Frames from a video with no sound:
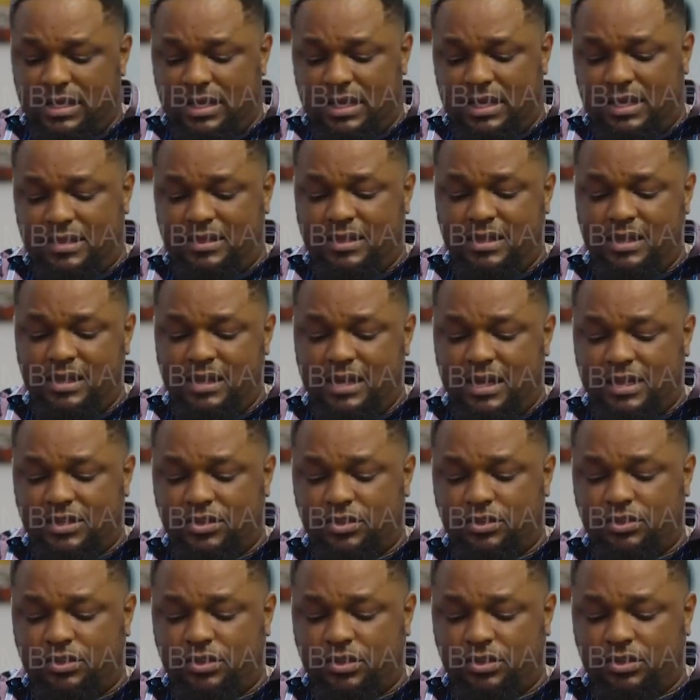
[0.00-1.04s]
I think I
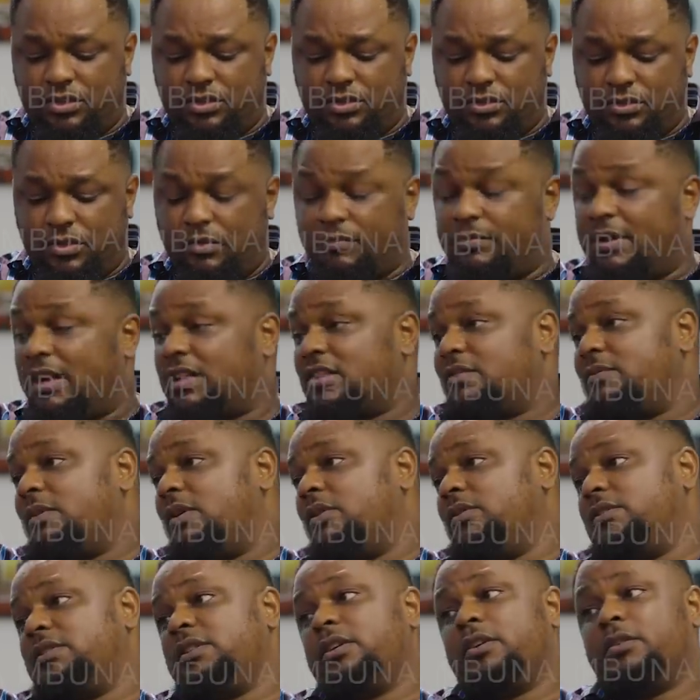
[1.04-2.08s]
should just run back to my
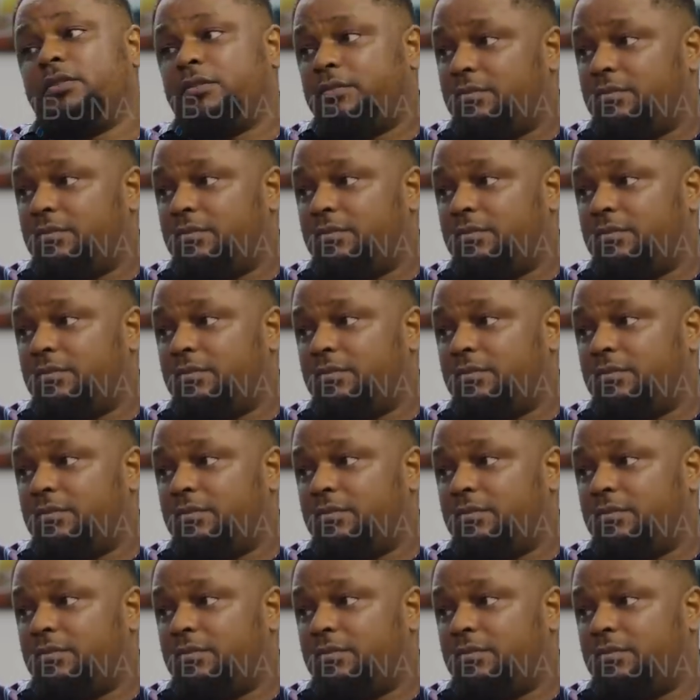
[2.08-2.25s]
hotel